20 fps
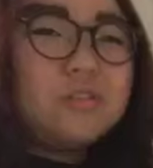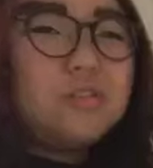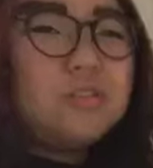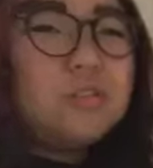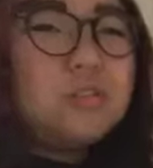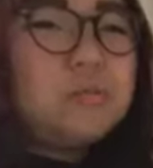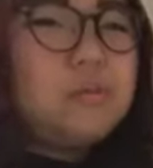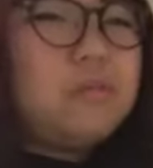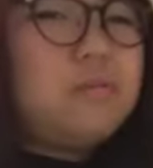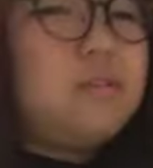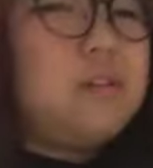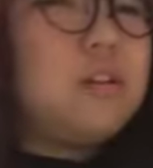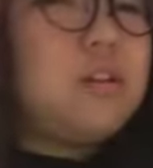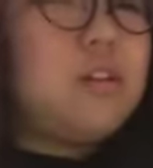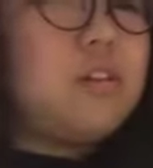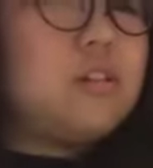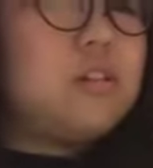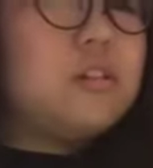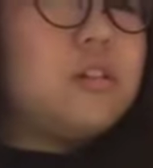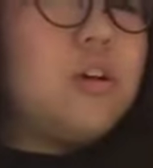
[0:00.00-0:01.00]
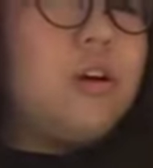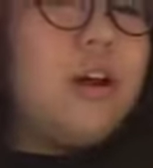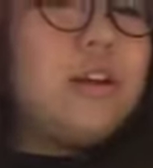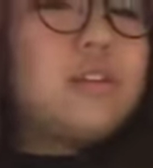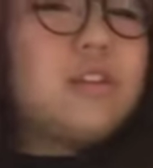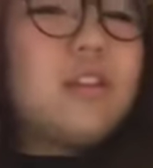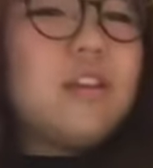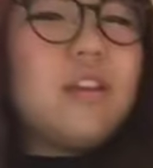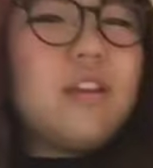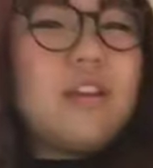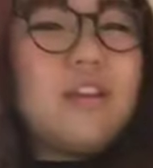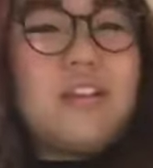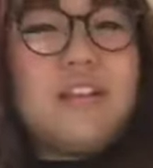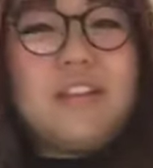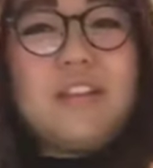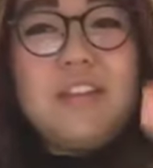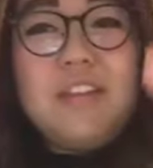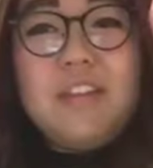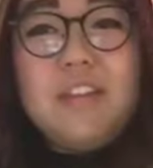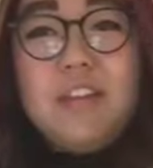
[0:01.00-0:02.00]
used to be winner. So I think.
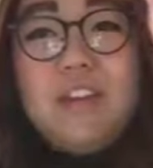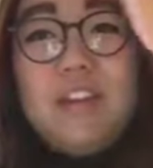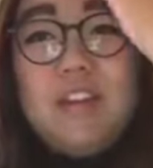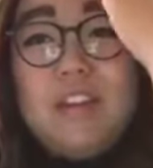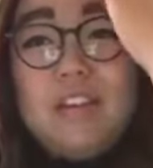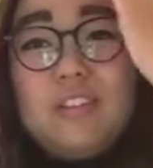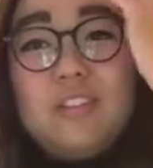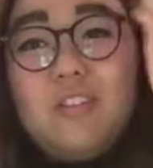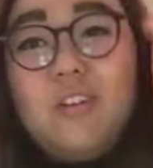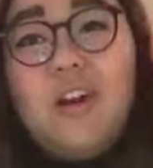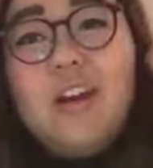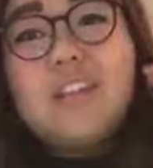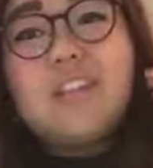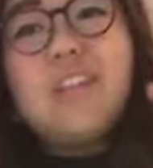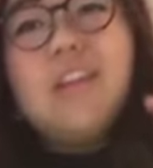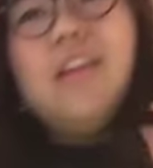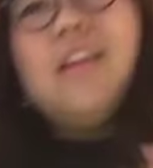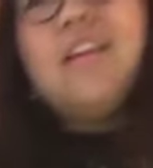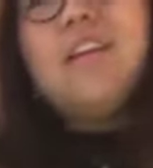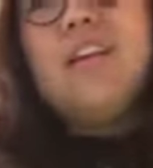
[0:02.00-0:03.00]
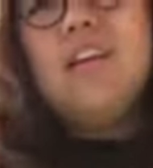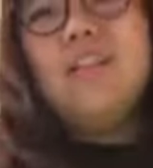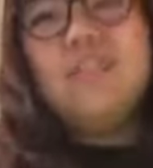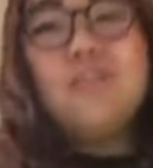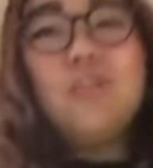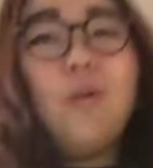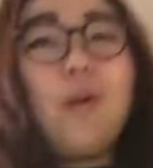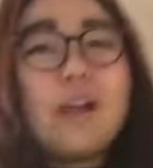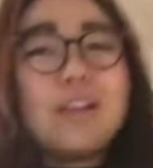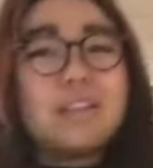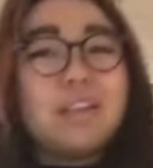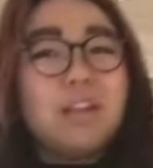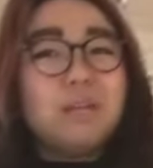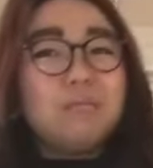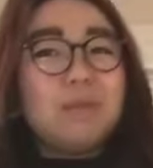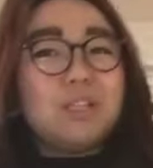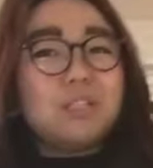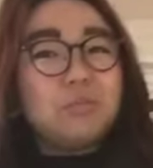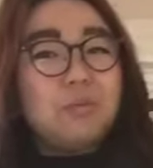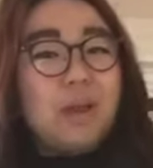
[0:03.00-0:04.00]
So I think. So I think
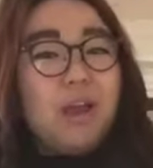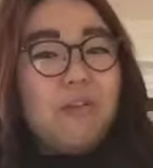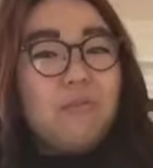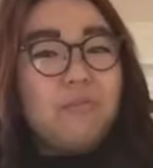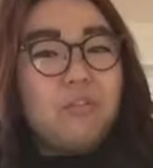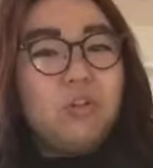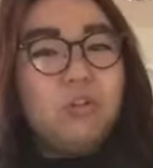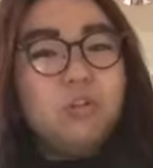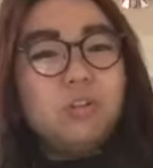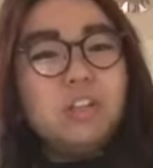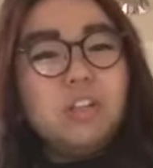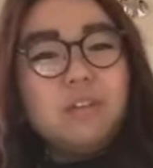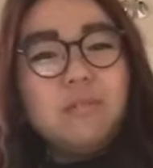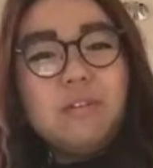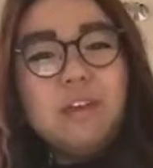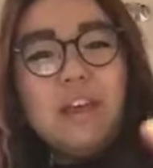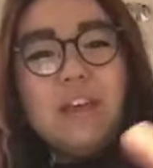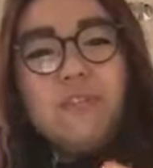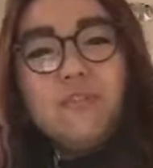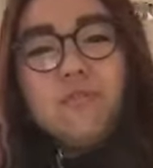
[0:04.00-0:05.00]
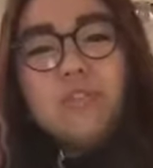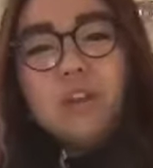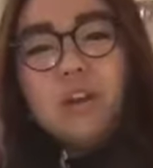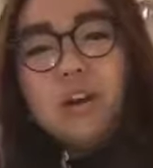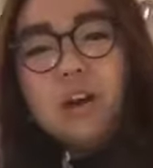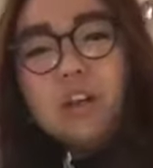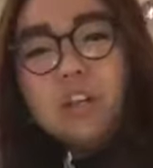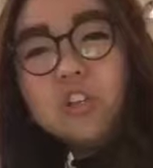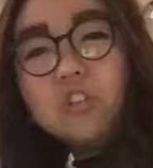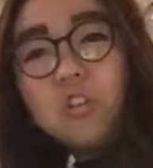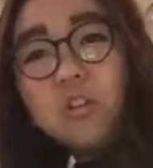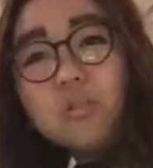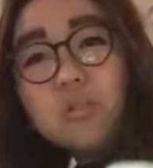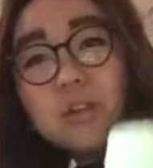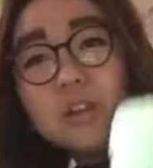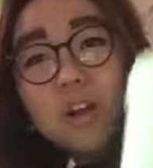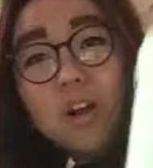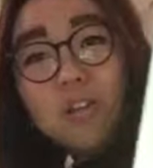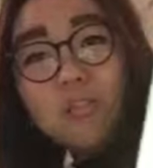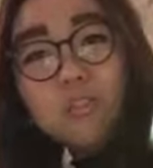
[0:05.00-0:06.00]
Mitsui. I'm voting with the strawberry
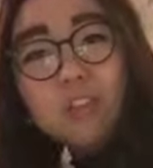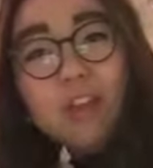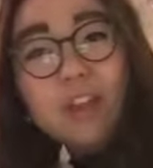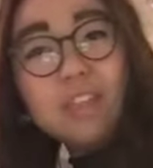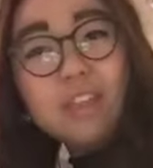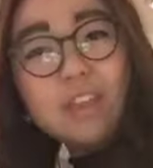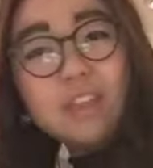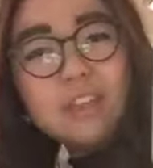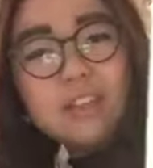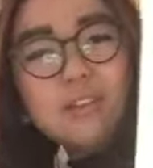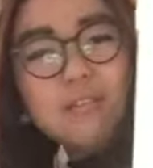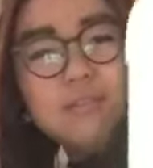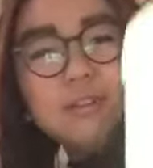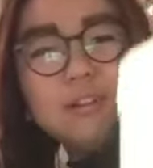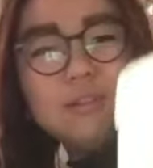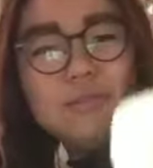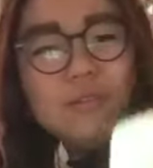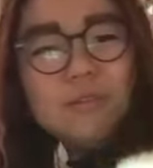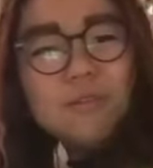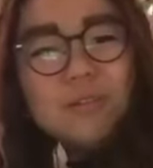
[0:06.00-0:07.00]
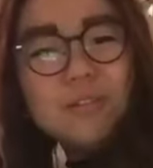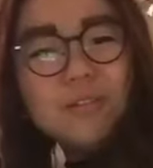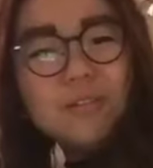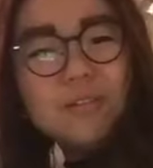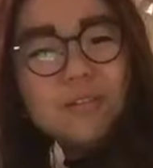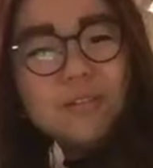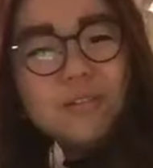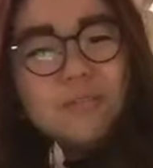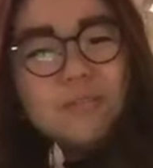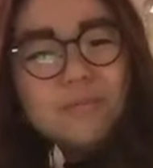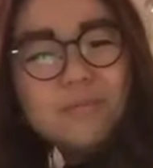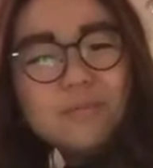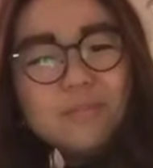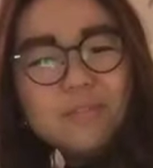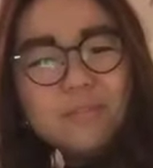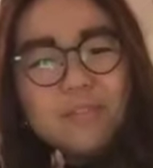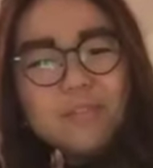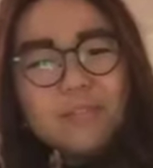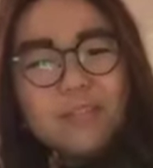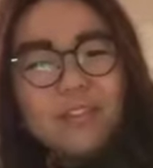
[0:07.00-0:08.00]
coffee. I like that one over you.
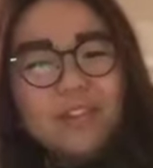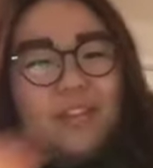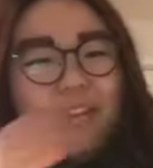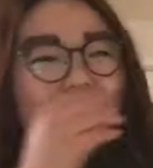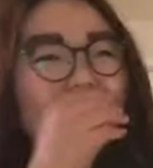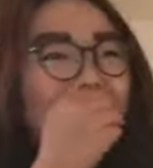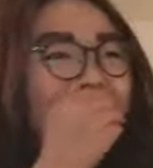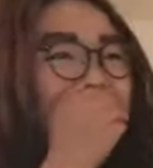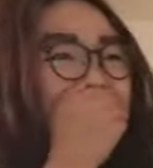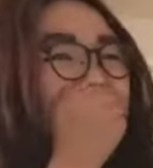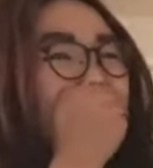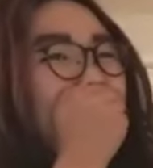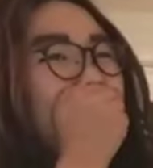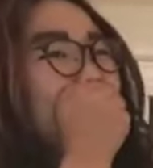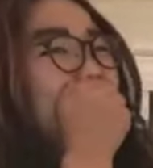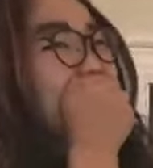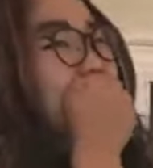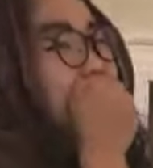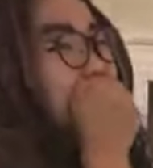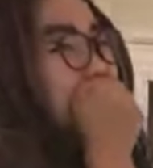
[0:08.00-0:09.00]
I think we're